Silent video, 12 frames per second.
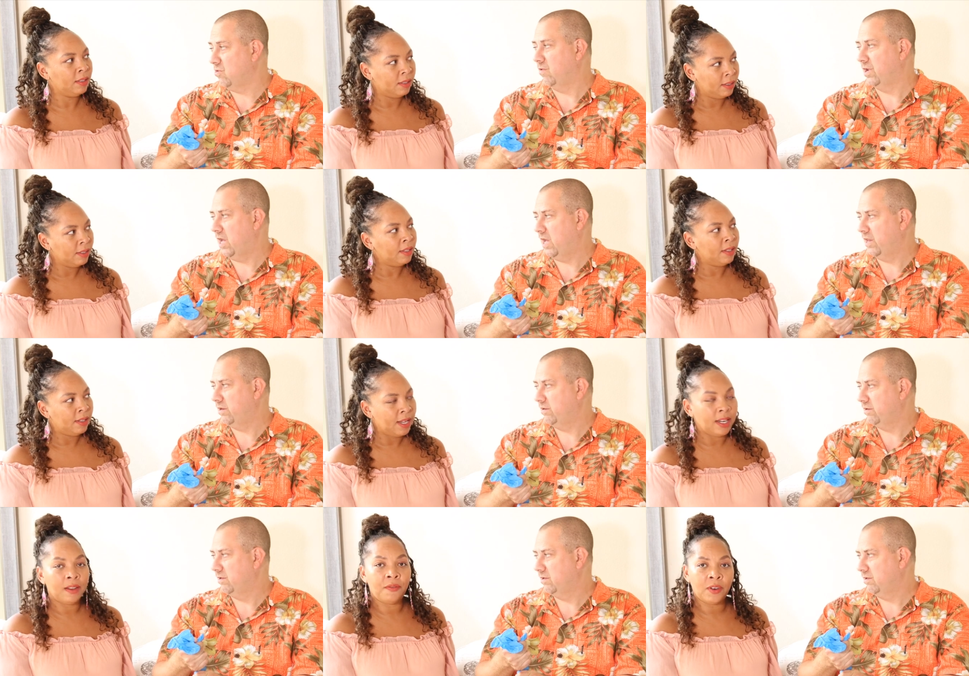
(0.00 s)
Speaker 1: going on.
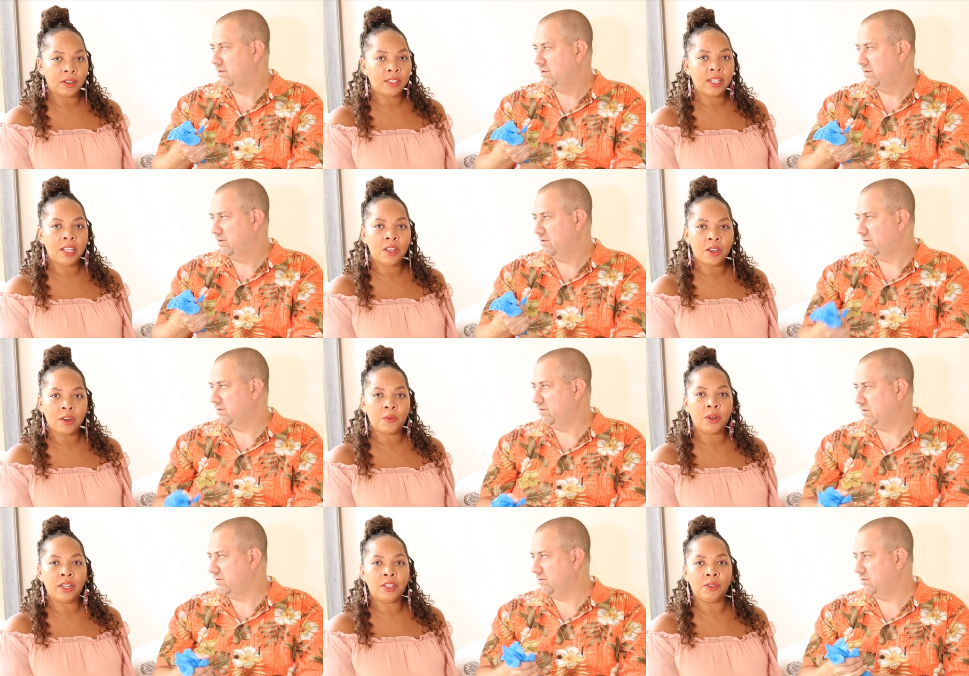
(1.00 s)
And the first thing you're gonna
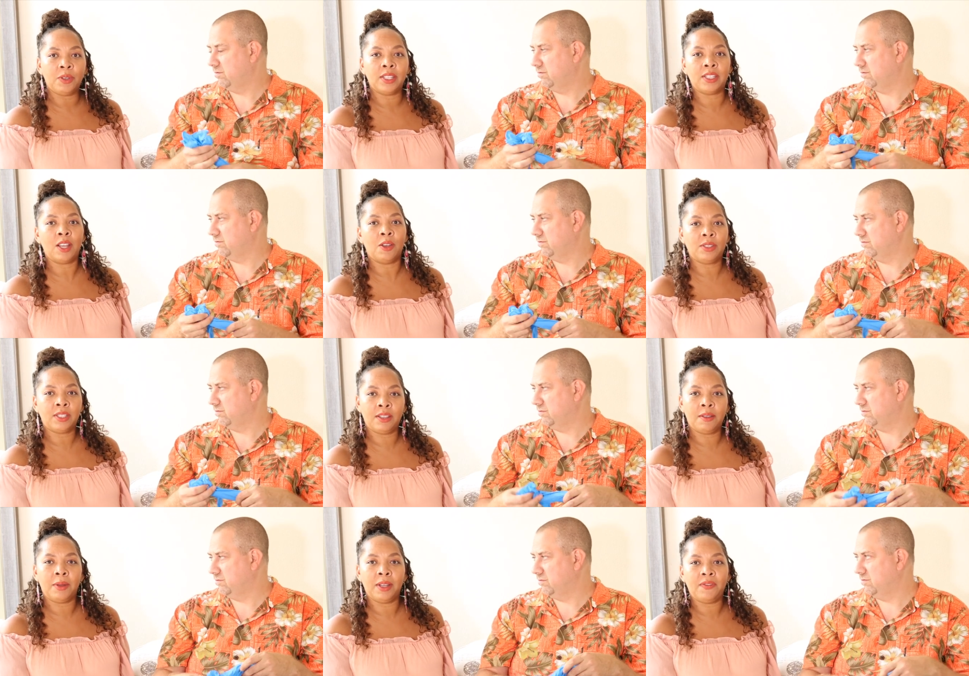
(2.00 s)
want to do is go to
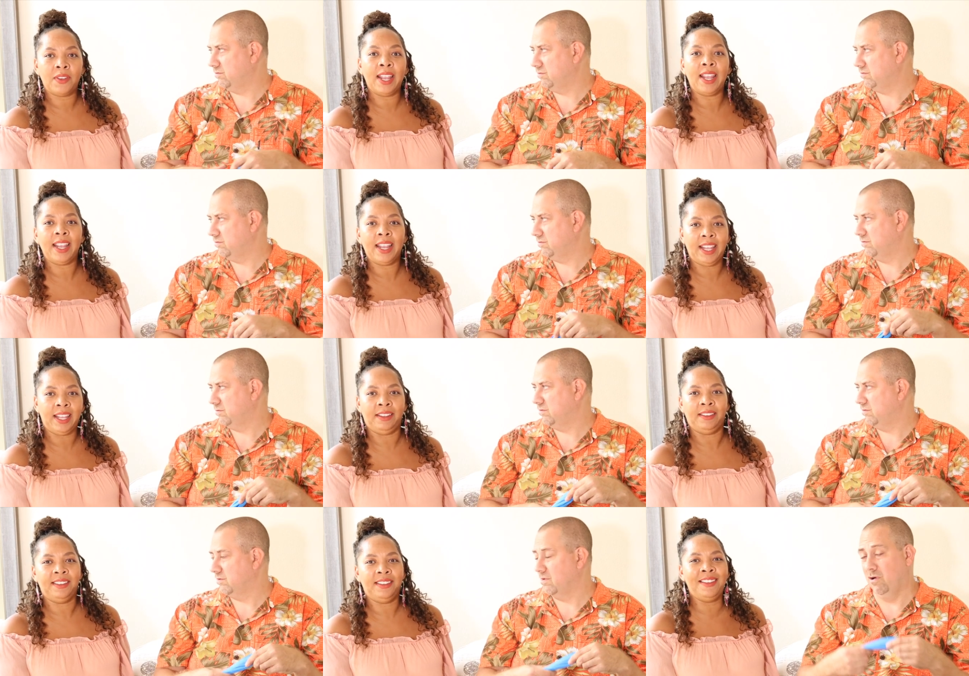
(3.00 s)
the buffet and
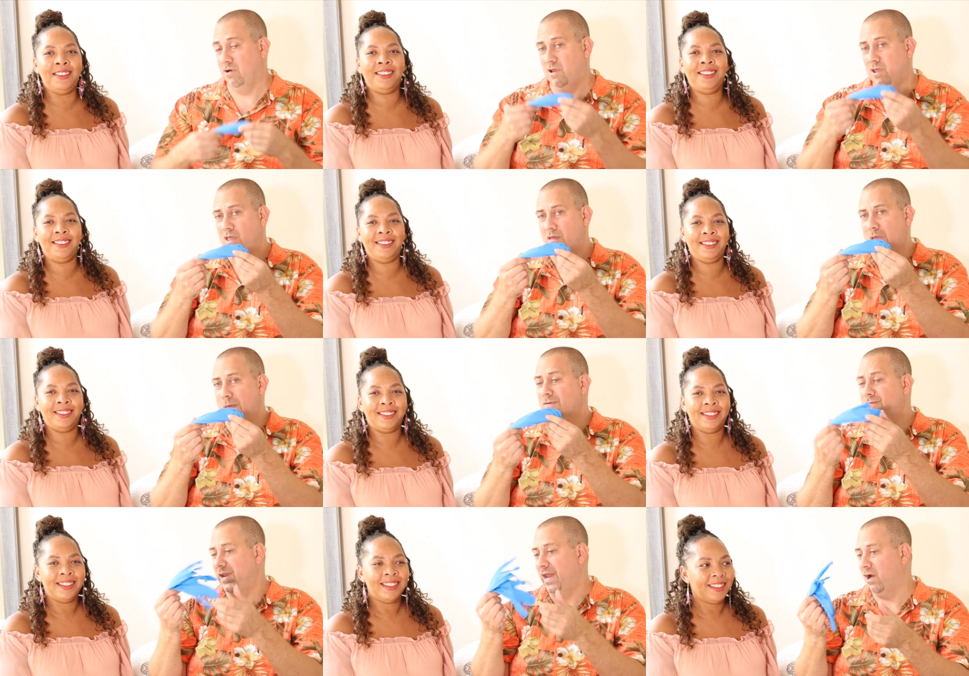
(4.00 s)
eat.
Speaker 2: Maybe
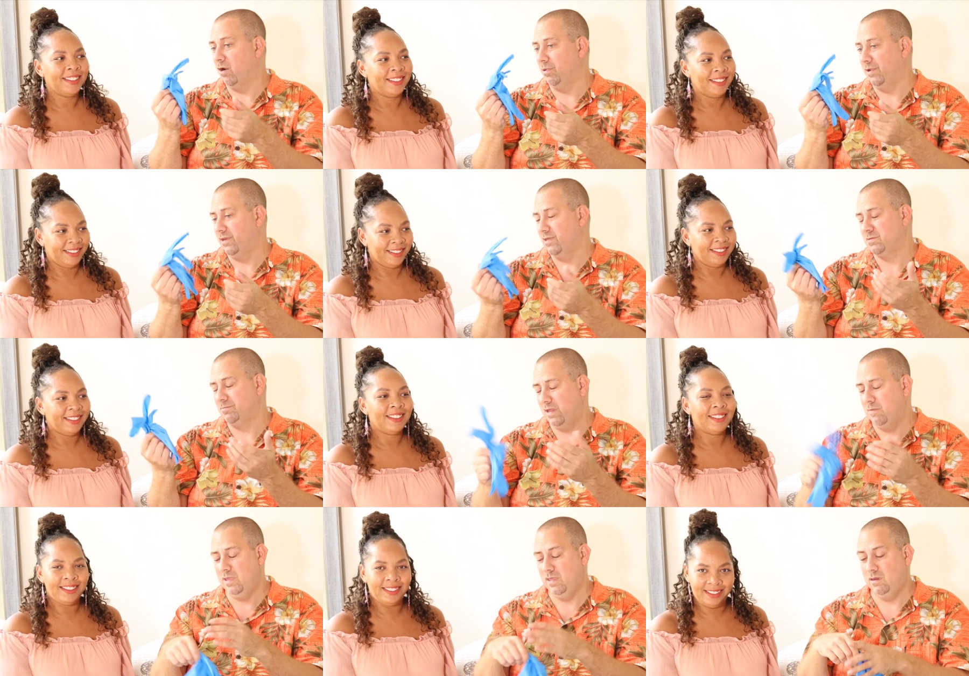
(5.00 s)
even the airplane. This
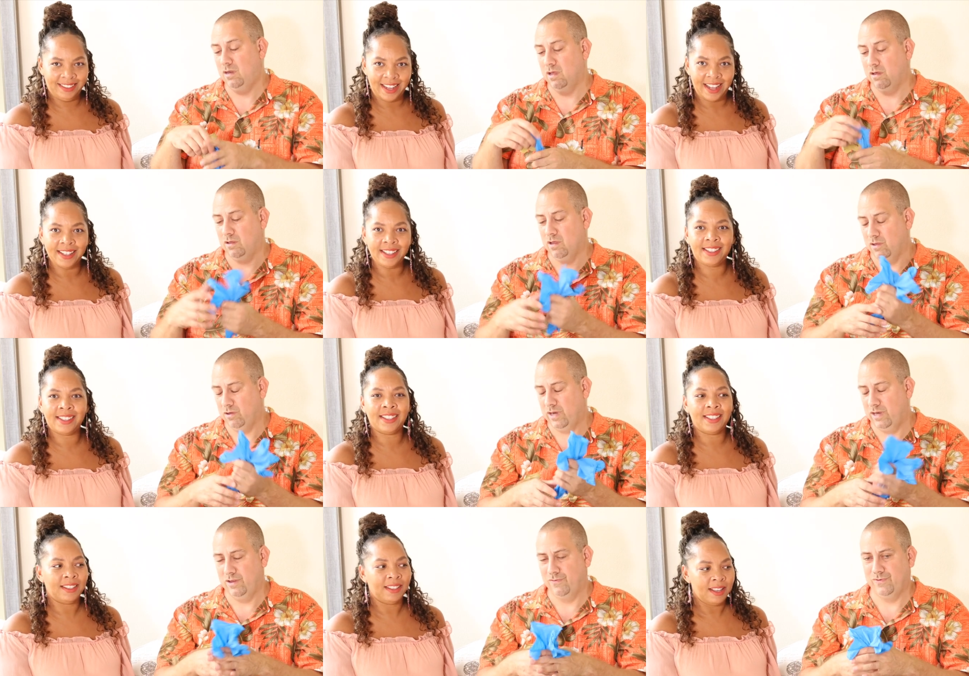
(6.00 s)
may be
Speaker 1: a good
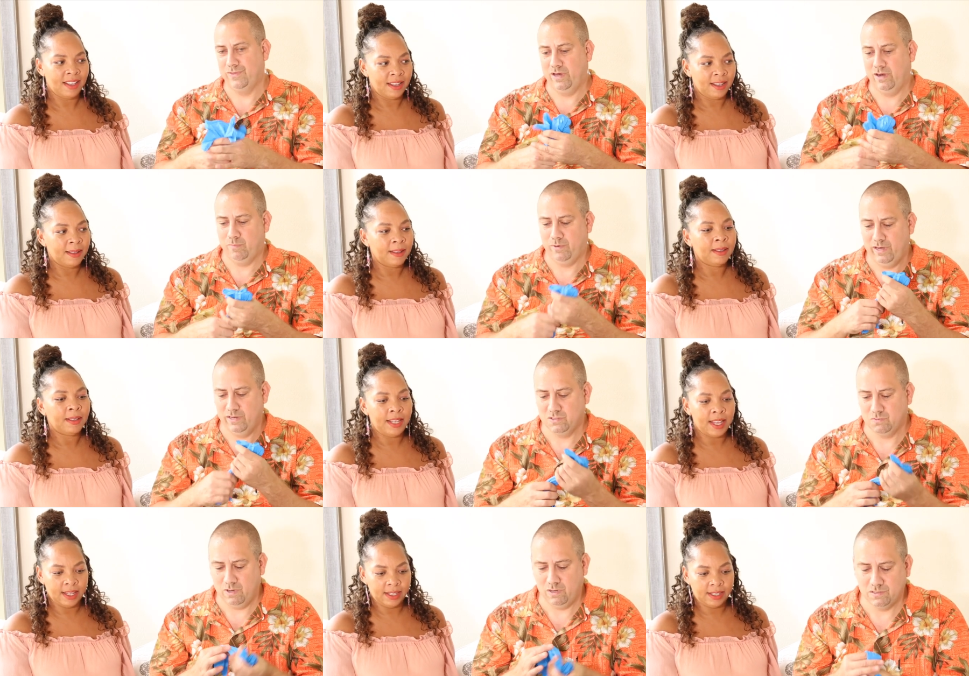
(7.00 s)
idea for the airplane as
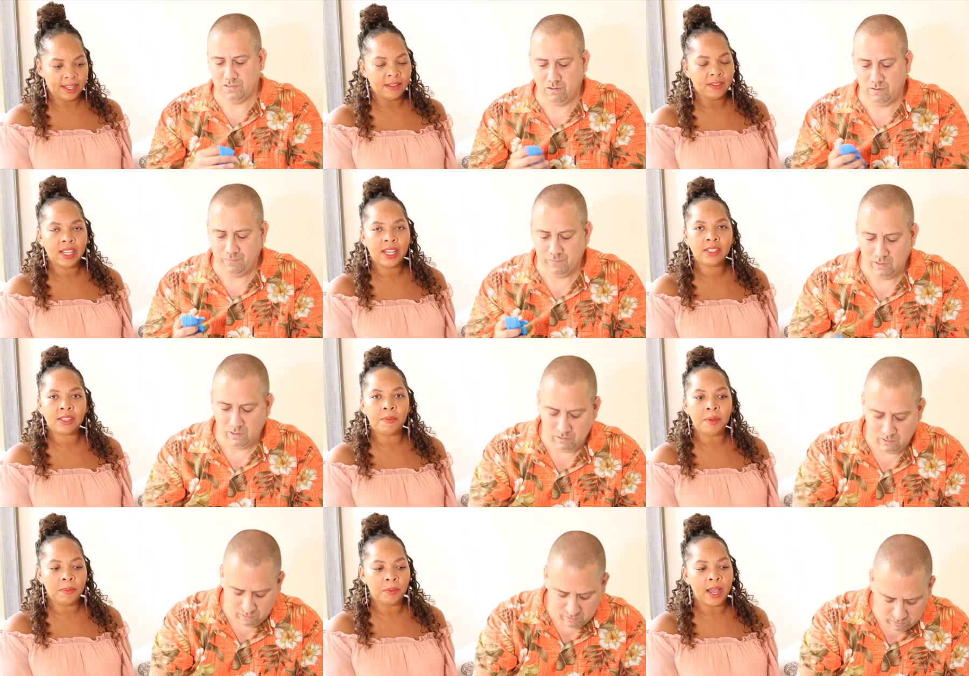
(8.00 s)
well. So. I've seen some
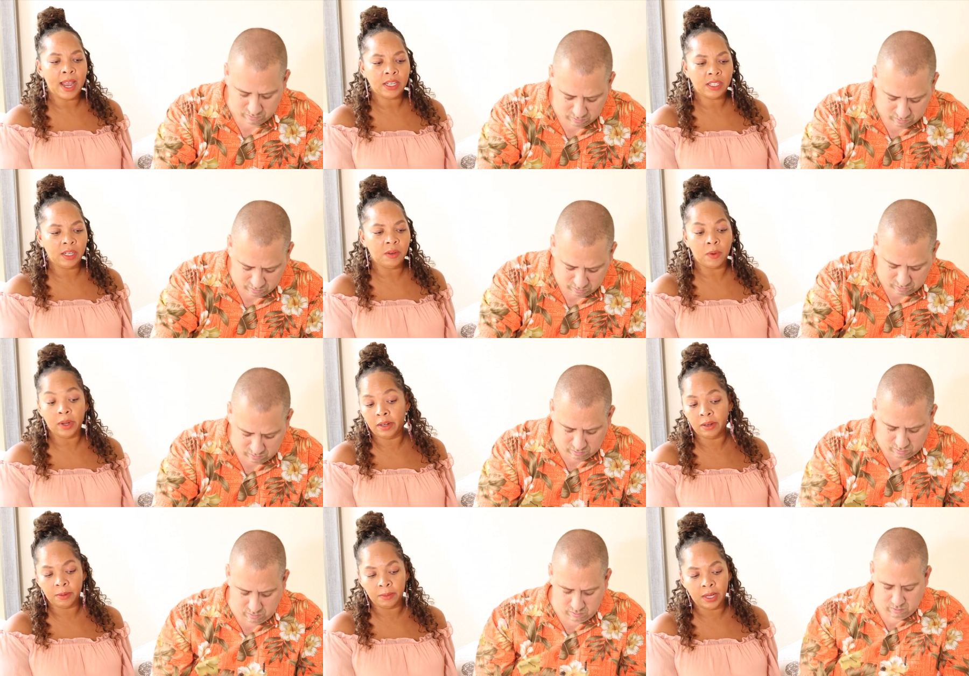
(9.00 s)
people actually
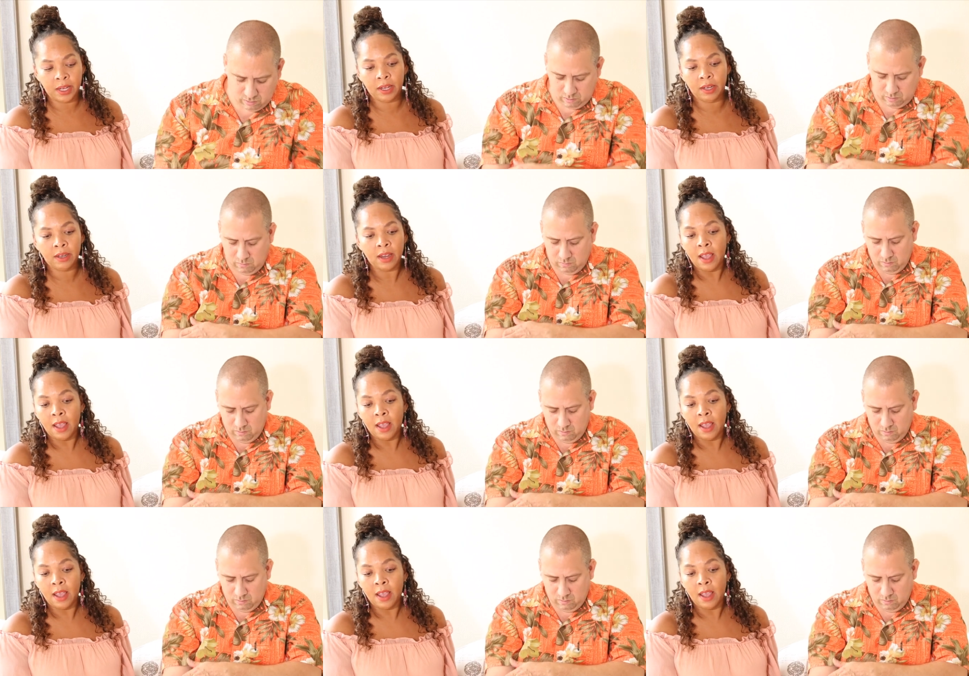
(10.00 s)
wear them, and